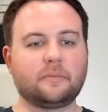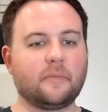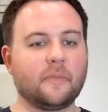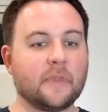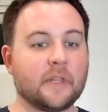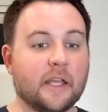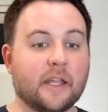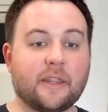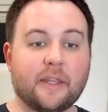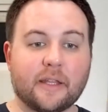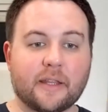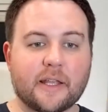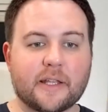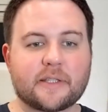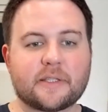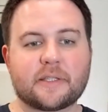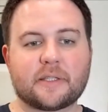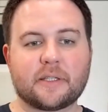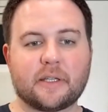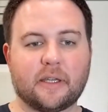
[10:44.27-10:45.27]
And I think
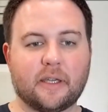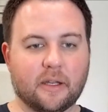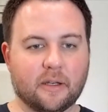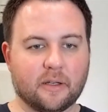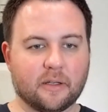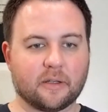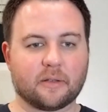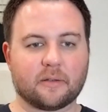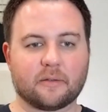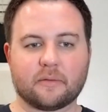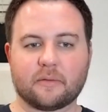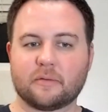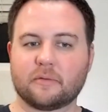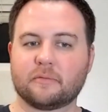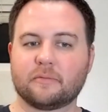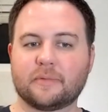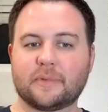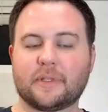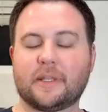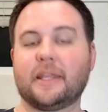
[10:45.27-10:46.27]
that's, again,
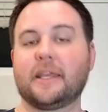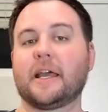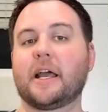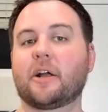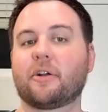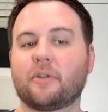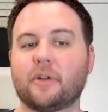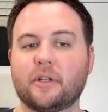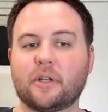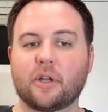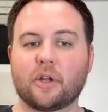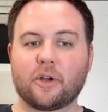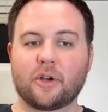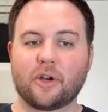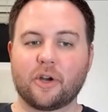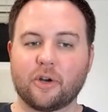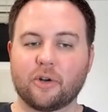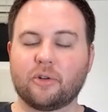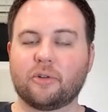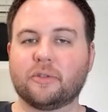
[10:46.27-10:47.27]
the
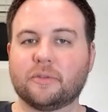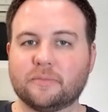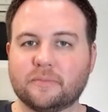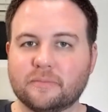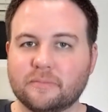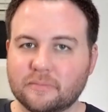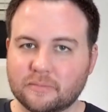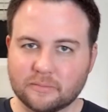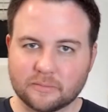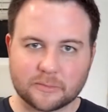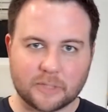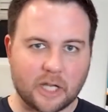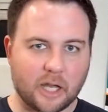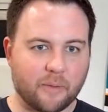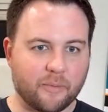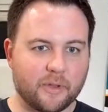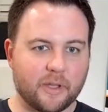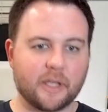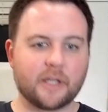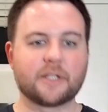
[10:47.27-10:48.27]
Eklund-Hertl
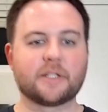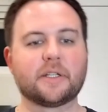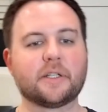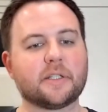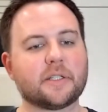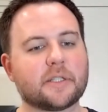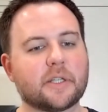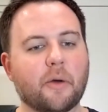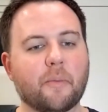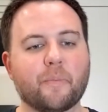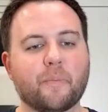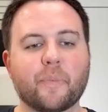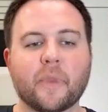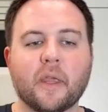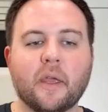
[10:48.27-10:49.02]
combination. So,